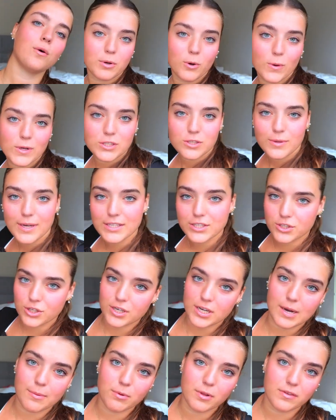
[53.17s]
I'm going to
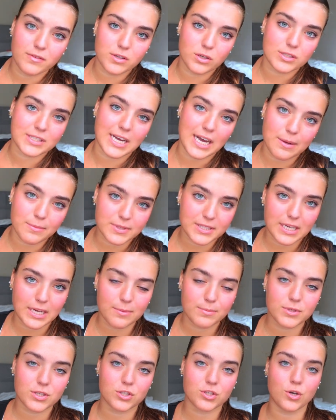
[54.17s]
insert a couple of little
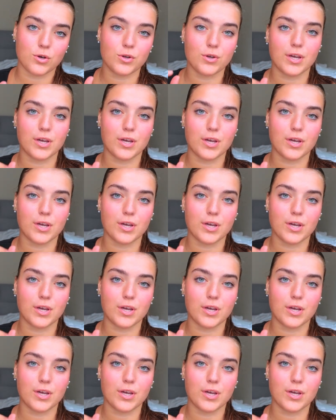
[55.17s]
timestamps so